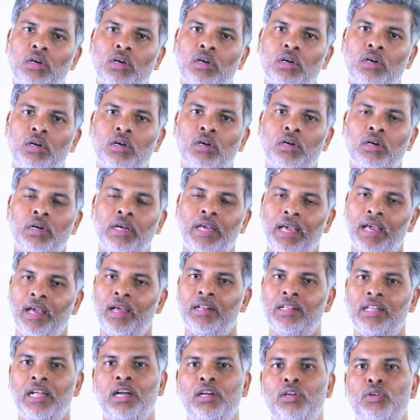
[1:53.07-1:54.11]

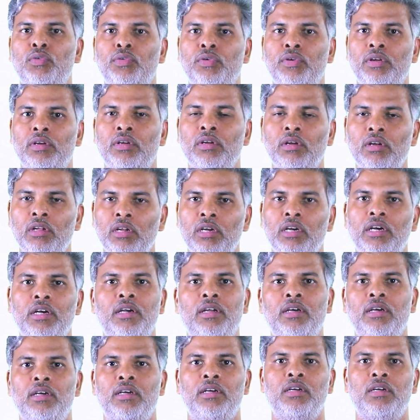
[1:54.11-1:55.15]
hair that you really need